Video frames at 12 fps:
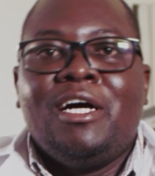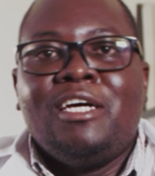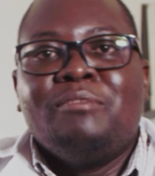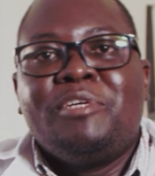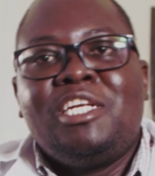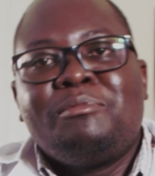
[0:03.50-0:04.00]
Hi,
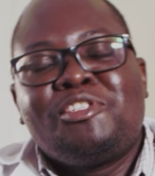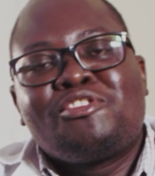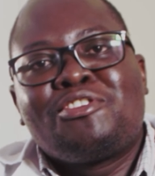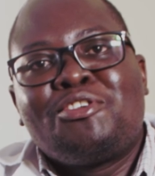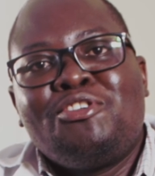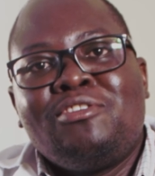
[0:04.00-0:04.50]
my name is
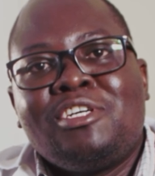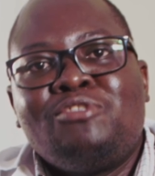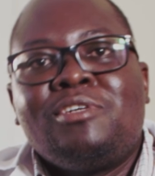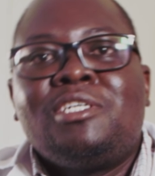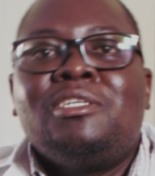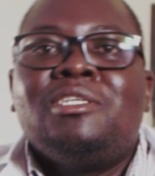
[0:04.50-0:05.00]
Dr. Odoyo
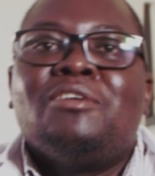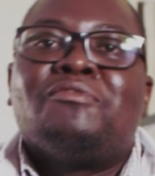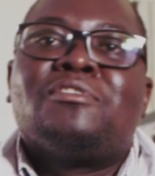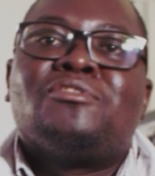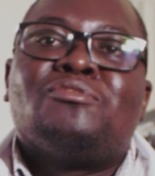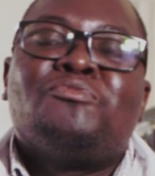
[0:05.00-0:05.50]
Edward
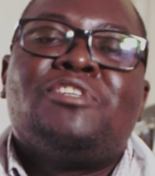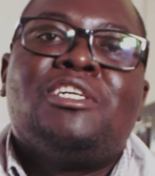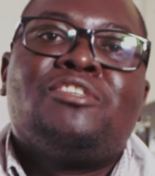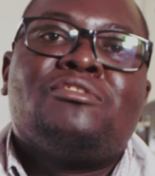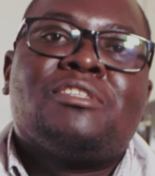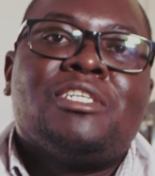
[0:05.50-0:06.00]
of Kisumu
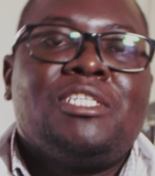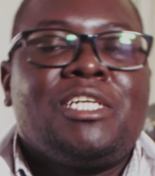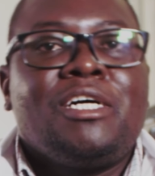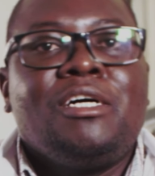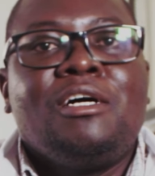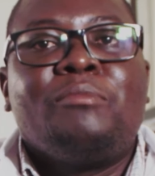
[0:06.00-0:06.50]
Dental
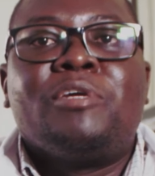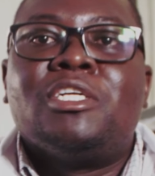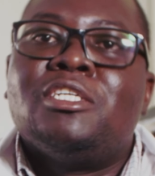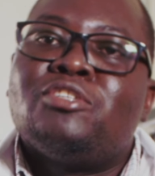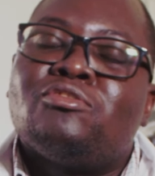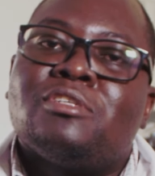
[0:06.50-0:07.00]
Centre. I'm a
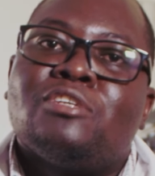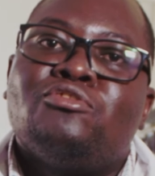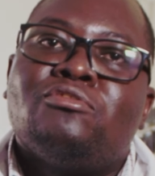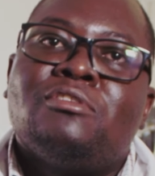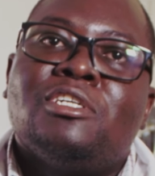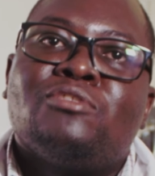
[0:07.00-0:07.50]
dental
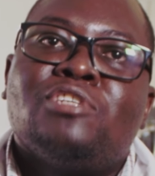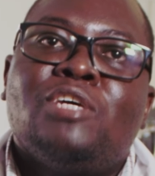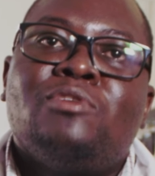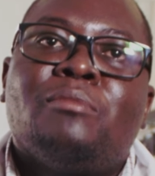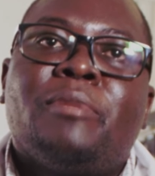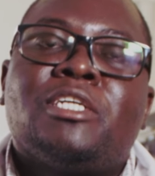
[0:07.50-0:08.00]
surgeon, and today
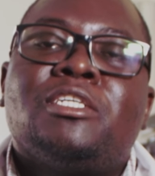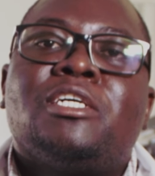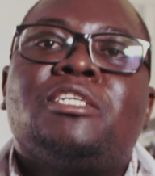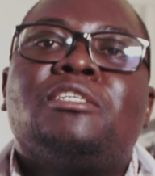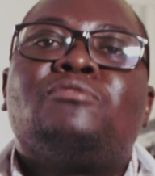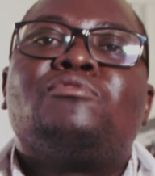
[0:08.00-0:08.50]
we are
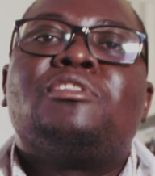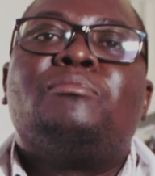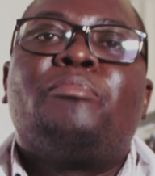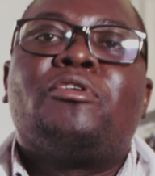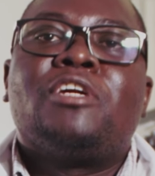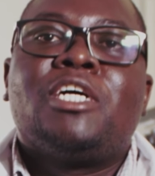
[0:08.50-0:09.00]
partnering with
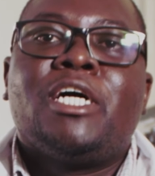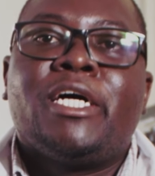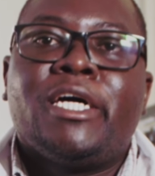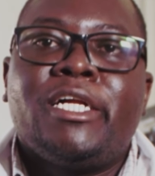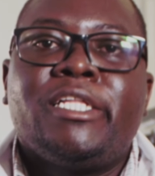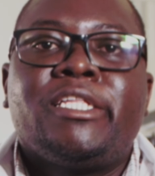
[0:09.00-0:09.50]
Ponea
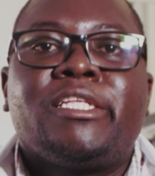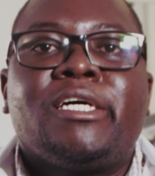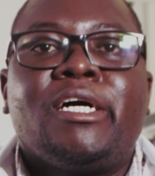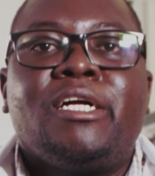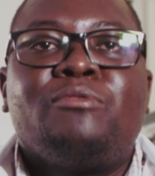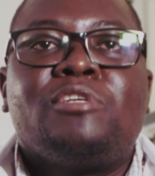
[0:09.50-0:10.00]
Health,
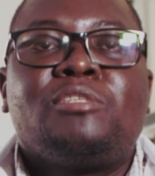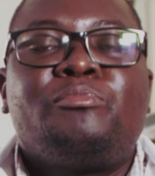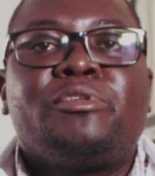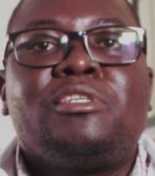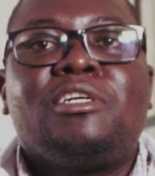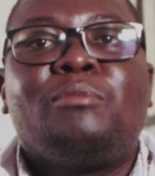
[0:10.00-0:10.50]
and we are
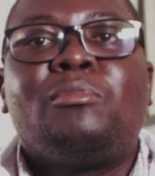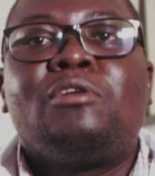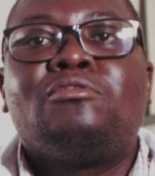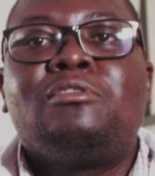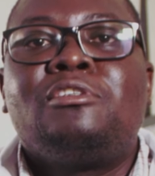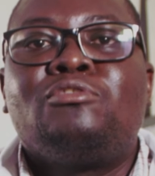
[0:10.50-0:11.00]
speaking
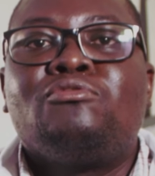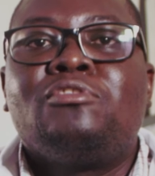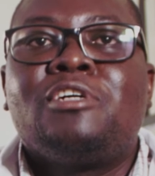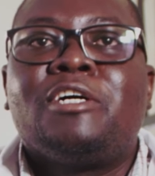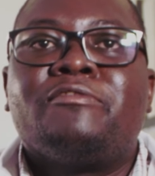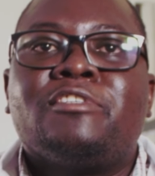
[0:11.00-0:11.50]
about
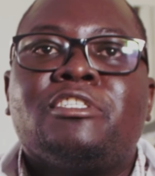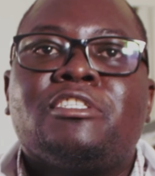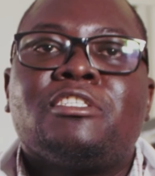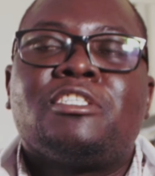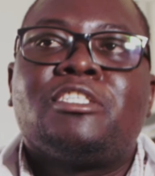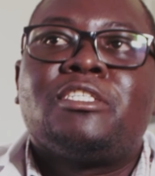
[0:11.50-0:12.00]
tooth
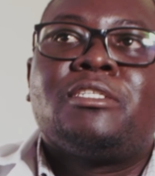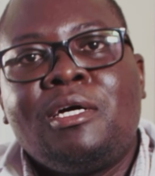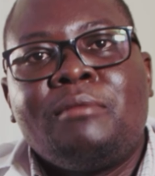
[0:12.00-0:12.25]
cavities.